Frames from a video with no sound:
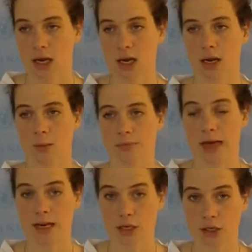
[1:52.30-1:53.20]
Um,
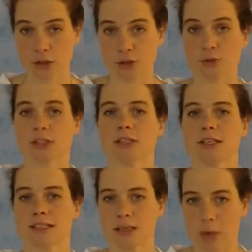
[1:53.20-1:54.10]
that include
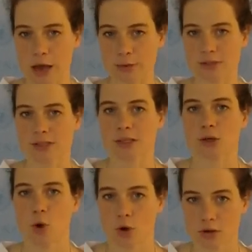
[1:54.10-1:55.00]
seamounts,
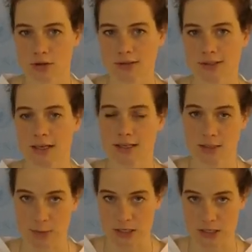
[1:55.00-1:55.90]
corals, and
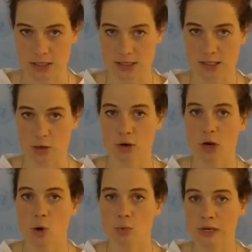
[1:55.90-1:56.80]
sponges. So
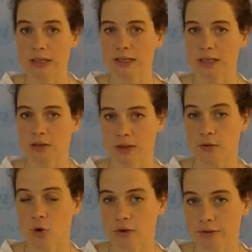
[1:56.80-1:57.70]
really,
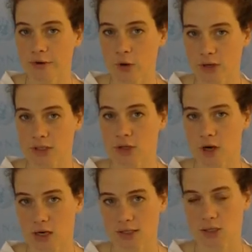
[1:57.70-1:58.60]
they've only focused or
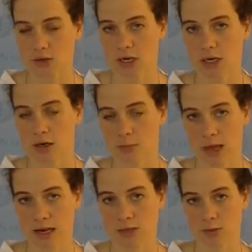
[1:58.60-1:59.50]
concentrated on
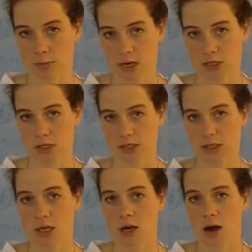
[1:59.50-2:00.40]
management
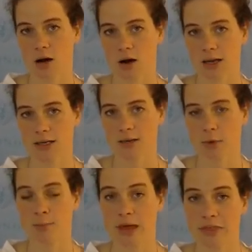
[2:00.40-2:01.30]
measures on
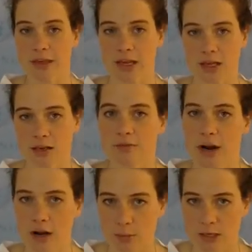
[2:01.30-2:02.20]
benthic
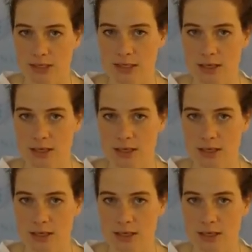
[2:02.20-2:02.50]
environments